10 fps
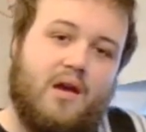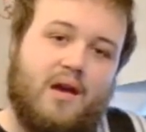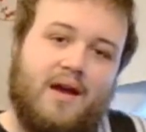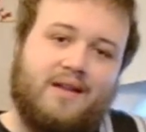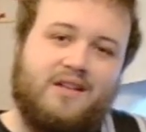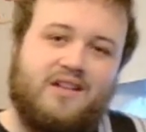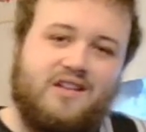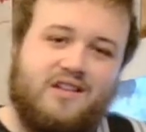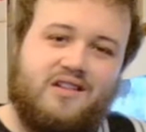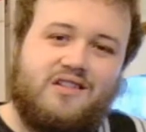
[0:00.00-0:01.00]
And
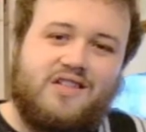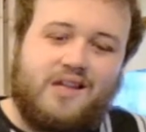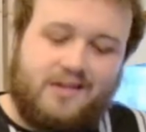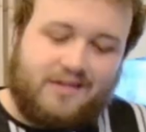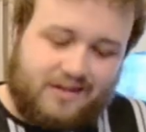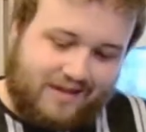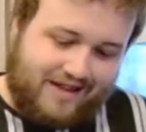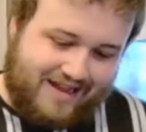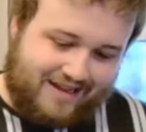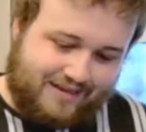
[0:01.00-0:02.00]
Jesus is
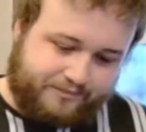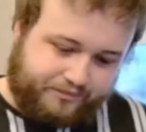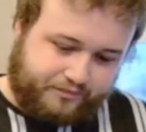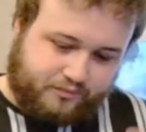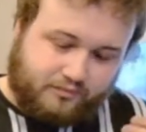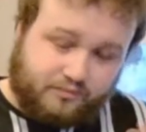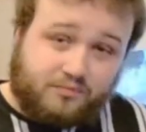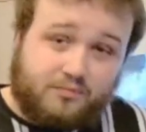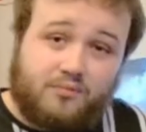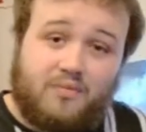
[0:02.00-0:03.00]
saying,
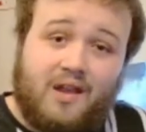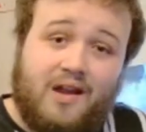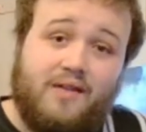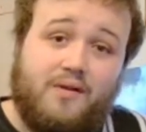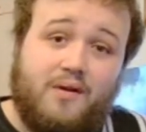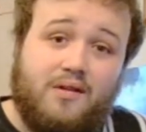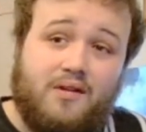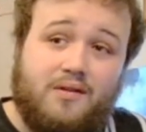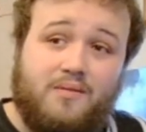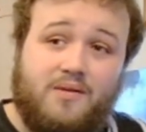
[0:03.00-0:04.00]
kind of,
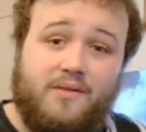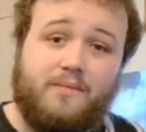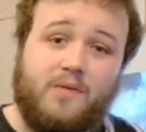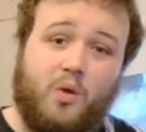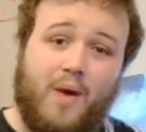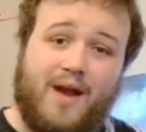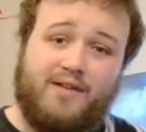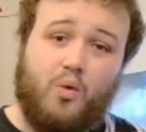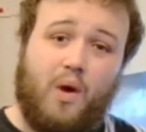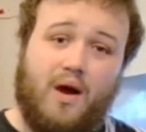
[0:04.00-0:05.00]
you're
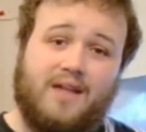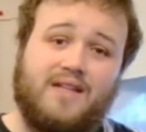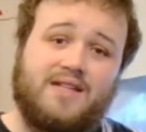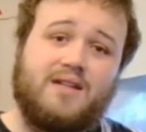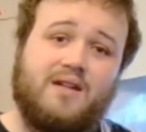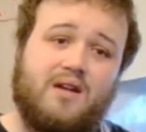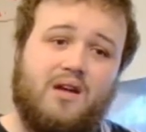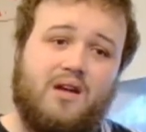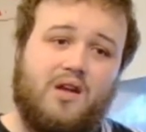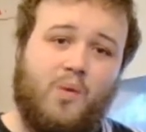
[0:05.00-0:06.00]
wearing white,
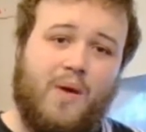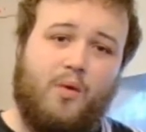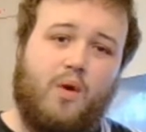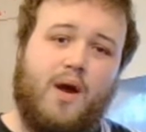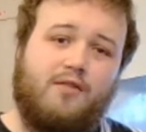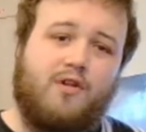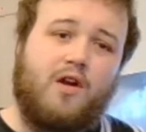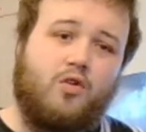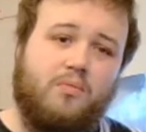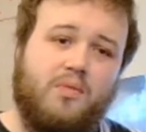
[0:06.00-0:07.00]
you wear white
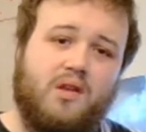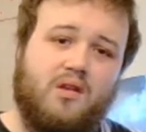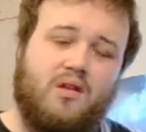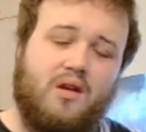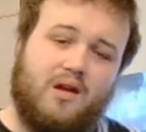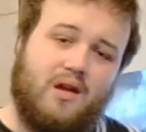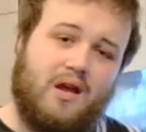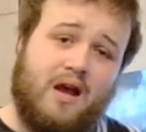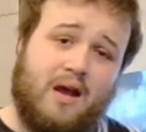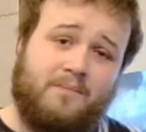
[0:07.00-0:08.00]
robes,
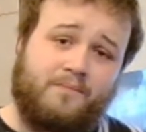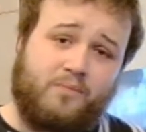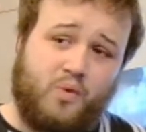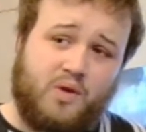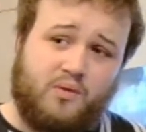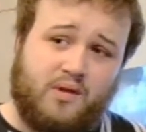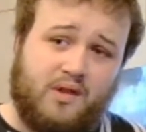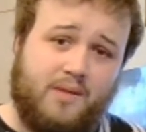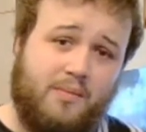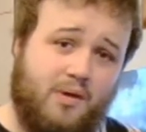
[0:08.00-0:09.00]
which was a
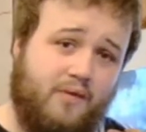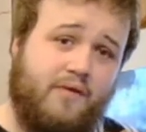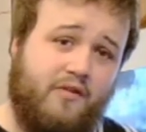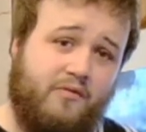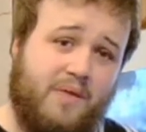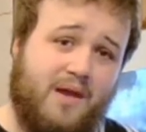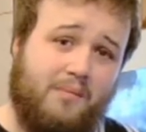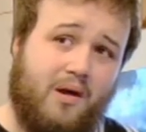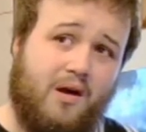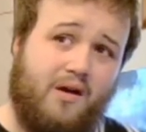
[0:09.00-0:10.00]
symbol of being
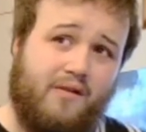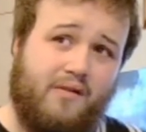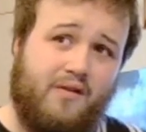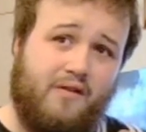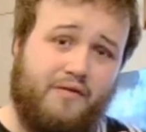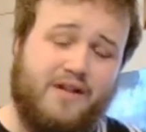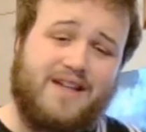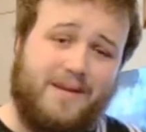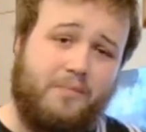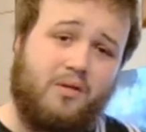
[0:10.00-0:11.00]
part of the
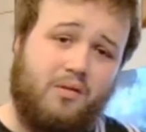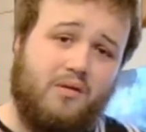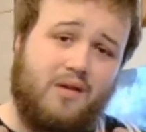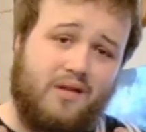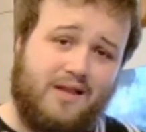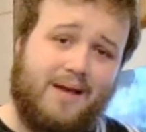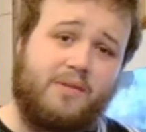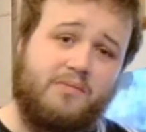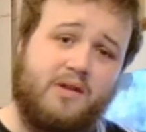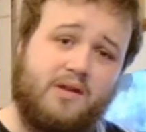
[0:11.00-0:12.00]
temple
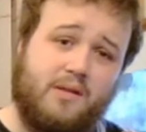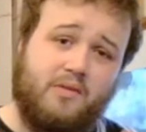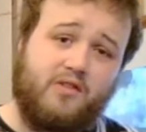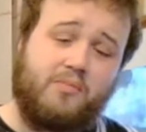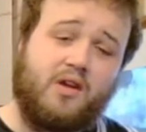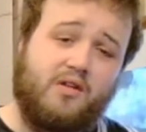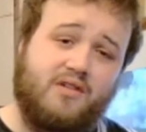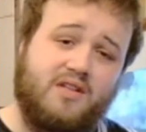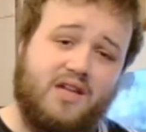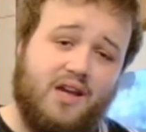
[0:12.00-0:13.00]
establishment, a symbol of
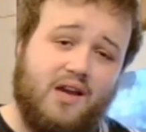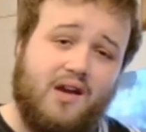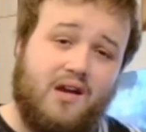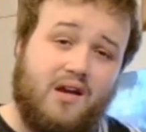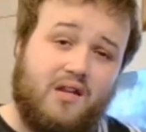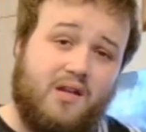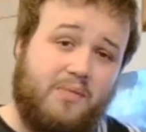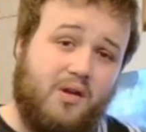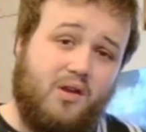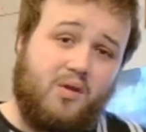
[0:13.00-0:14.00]
purity.
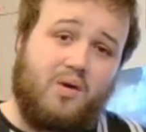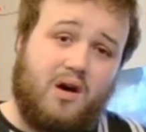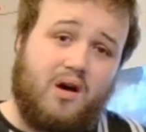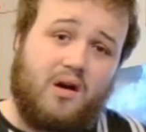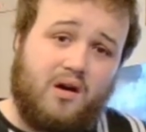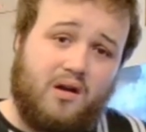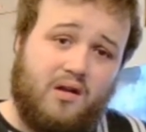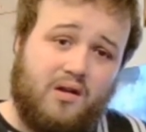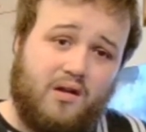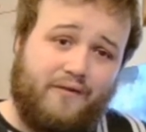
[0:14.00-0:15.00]
But you are
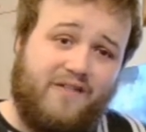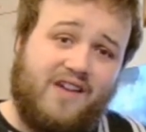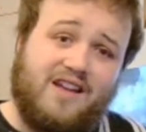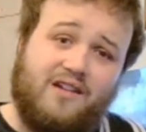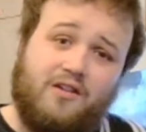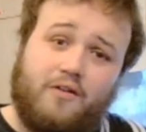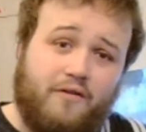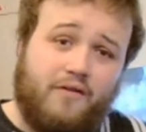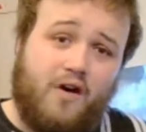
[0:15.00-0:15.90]
feeding off